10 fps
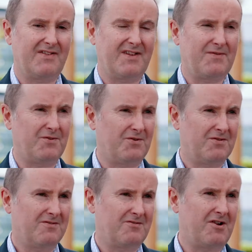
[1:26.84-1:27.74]
it's therefore
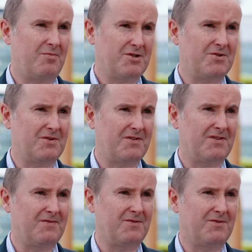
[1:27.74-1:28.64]
a great
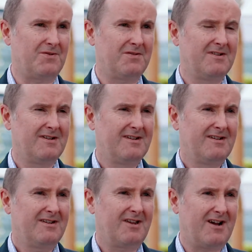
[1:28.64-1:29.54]
opportunity for
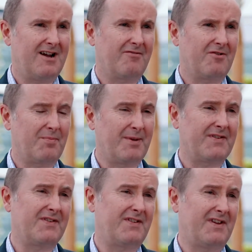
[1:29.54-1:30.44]
you know, high growth
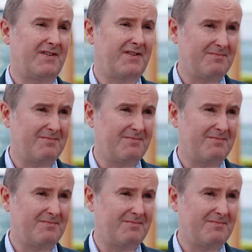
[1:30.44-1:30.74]
businesses,